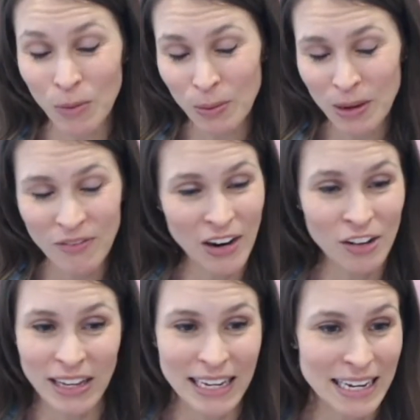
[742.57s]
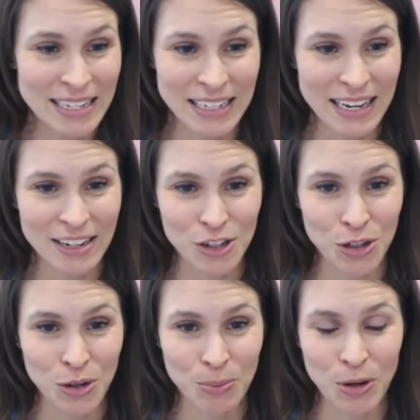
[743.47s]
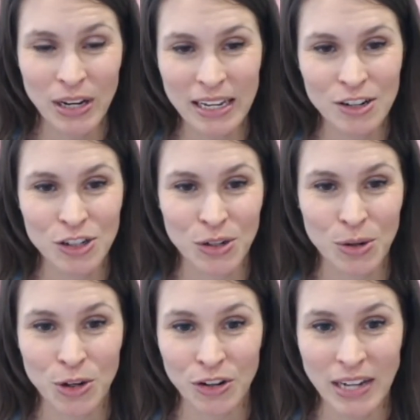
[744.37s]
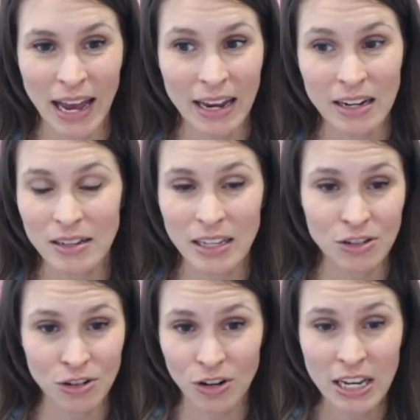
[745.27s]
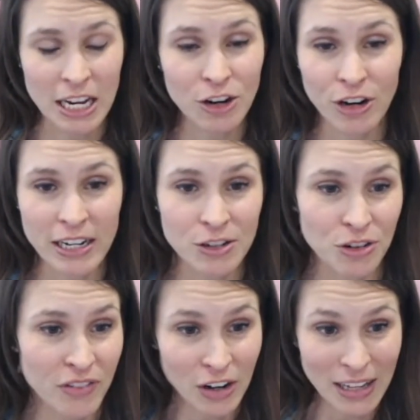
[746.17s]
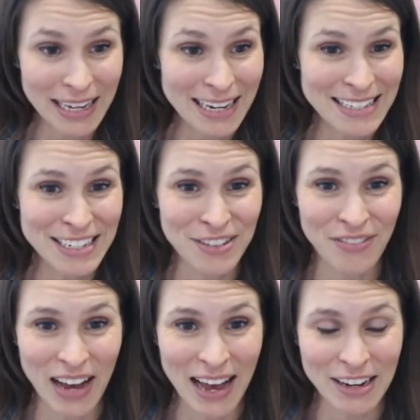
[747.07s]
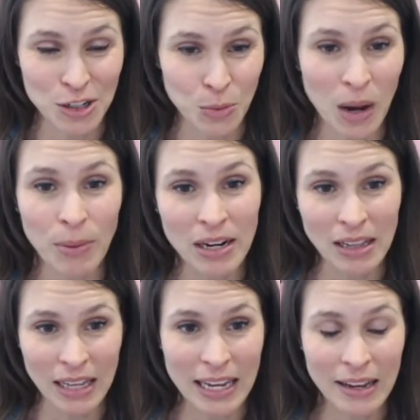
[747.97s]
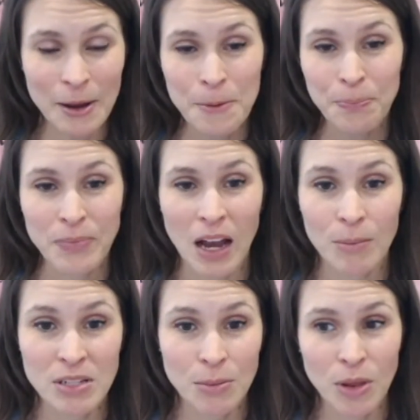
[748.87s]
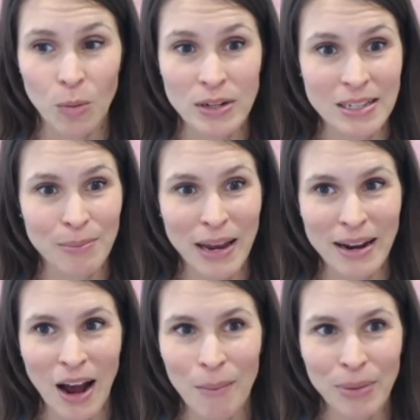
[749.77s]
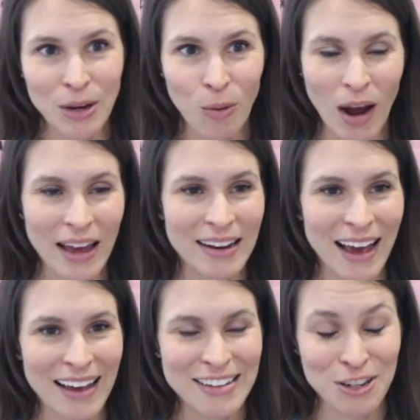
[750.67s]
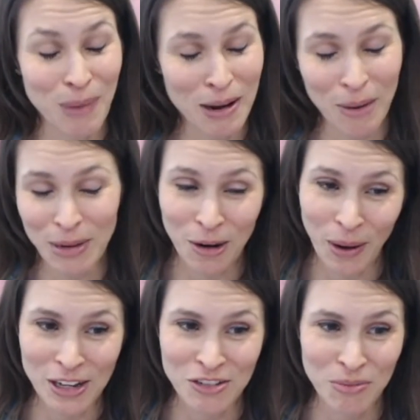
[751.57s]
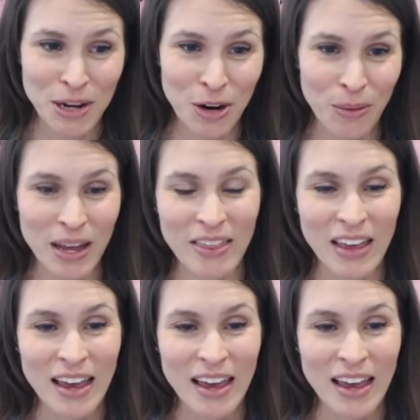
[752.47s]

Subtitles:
be fairly easy to put into your day. And these ingredients are fairly easy to find as well. I'm going to link some of the ones that you might not be quite as familiar with